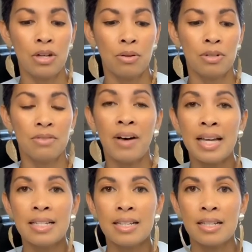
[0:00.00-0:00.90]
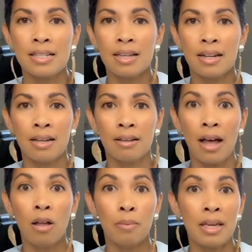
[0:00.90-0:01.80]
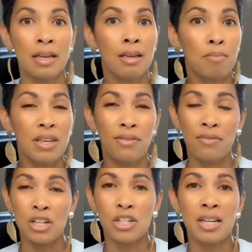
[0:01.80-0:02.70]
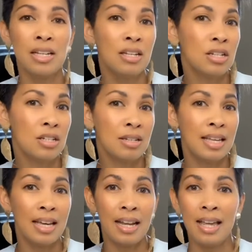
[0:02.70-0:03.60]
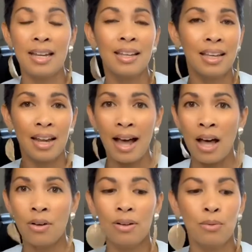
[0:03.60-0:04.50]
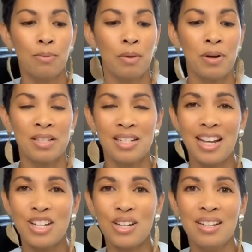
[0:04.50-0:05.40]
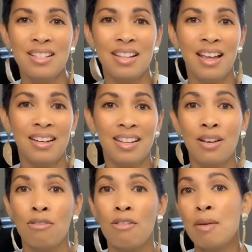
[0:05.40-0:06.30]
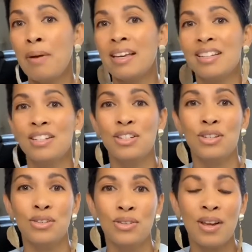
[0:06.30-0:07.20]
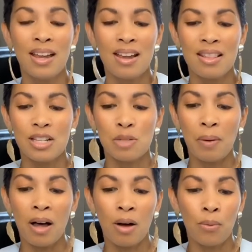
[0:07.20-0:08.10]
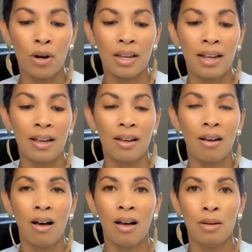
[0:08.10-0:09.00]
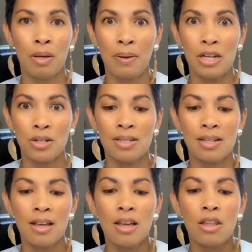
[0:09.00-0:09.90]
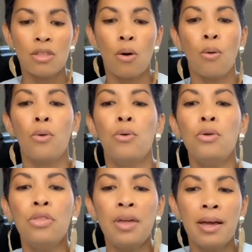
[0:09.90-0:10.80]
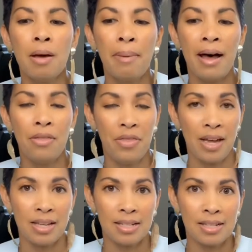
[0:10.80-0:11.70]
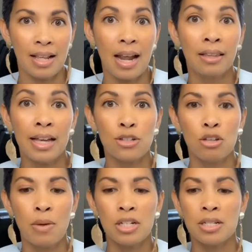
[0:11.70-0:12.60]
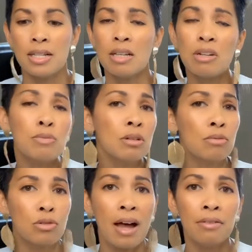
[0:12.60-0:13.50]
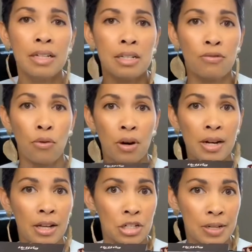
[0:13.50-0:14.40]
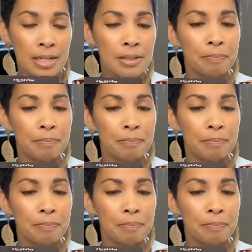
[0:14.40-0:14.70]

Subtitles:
device that's gonna help me be efficient, get in, get out with my presentations, and get right back into the spa working on my patients. The cool thing about this that I like so much is that sometimes when I'm traveling to foreign countries,